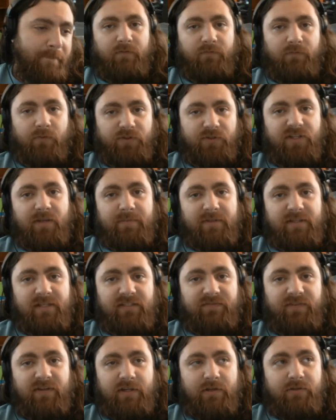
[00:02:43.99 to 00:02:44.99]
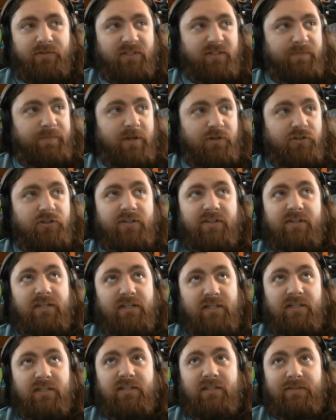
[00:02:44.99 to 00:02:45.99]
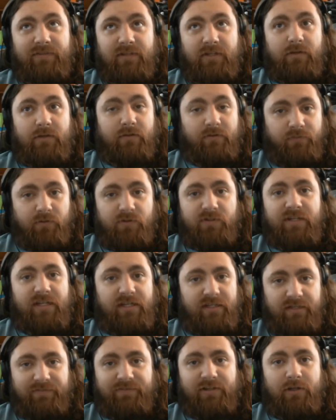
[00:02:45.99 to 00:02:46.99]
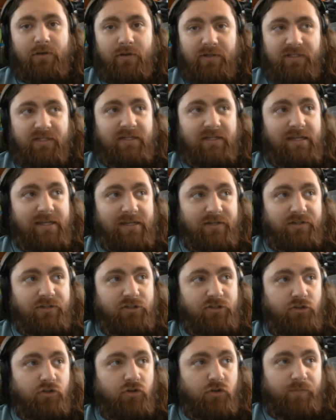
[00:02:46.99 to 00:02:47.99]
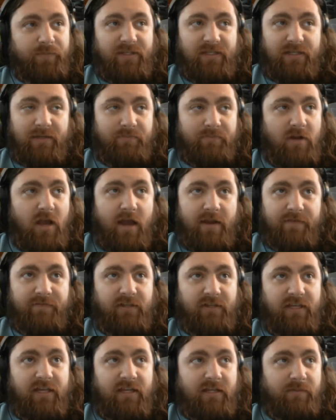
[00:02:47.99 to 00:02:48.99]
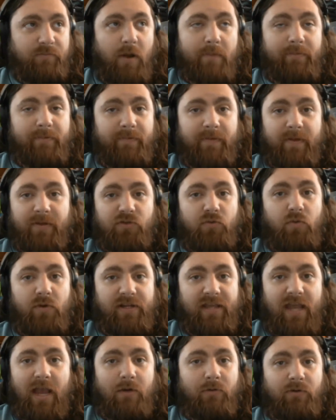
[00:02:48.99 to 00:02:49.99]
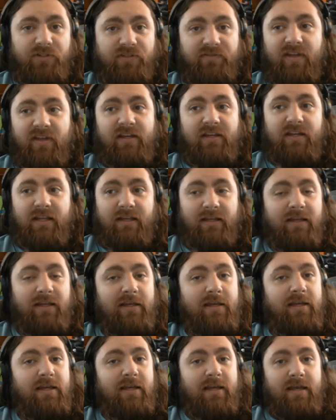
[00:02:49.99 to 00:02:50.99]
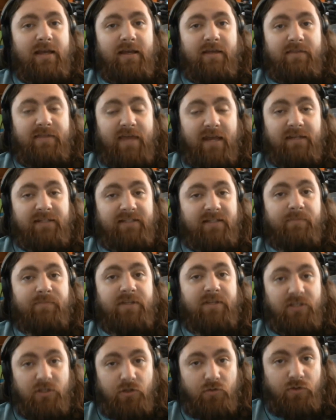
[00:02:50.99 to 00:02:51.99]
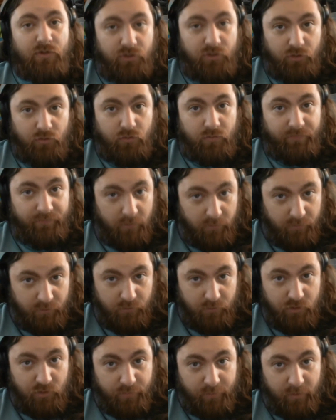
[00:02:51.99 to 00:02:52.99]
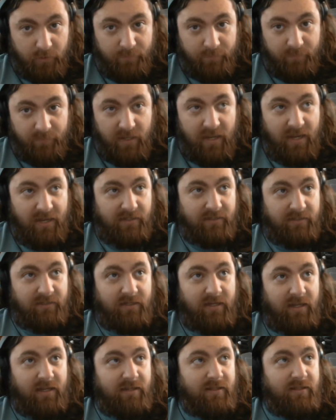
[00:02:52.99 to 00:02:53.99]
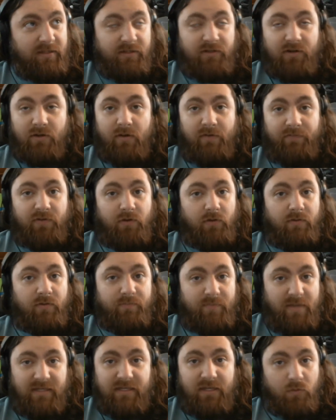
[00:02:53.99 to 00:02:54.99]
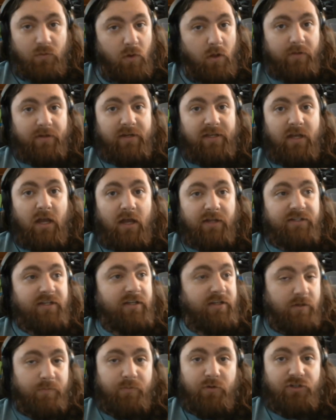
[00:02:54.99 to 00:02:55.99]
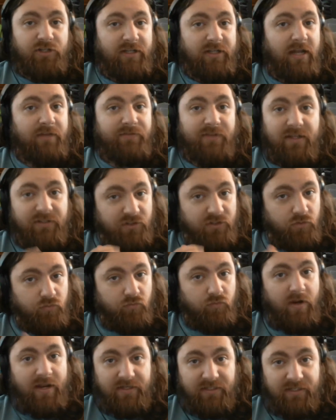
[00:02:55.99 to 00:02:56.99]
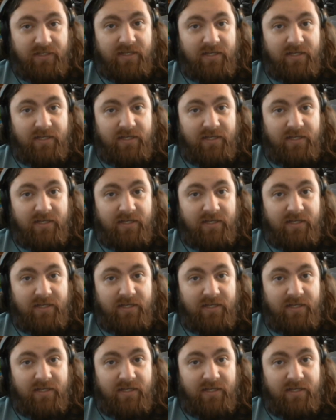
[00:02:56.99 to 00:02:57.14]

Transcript: For some of these videos, especially the D&D video, the first D&D video I did, it took me, I'm not even kidding, probably like 20 hours of editing. That is something you can do if you're a YouTuber, and if you're making quality content and you're pushing it out, that's great.